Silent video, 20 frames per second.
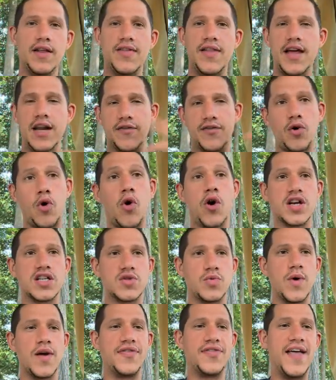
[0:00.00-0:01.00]
And then, of
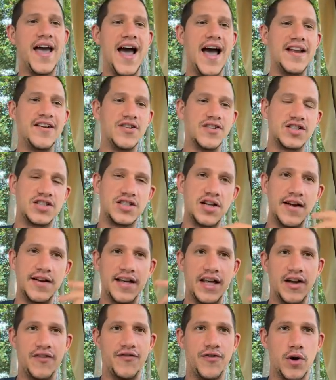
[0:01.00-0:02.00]
course, with that, you're
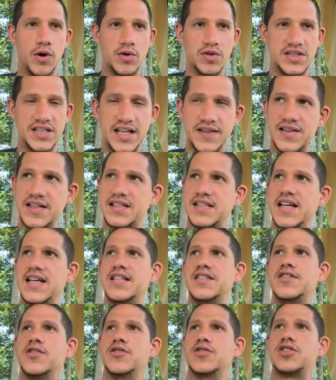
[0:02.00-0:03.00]
studying
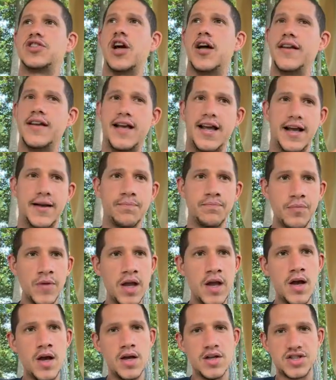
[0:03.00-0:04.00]
photosynthesis, you're studying
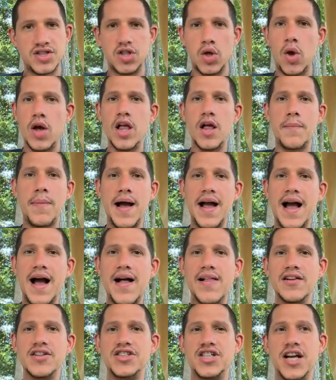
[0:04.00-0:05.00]
soil
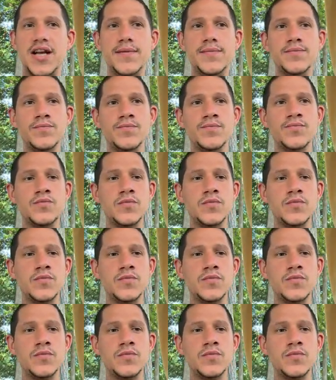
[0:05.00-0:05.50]
biology,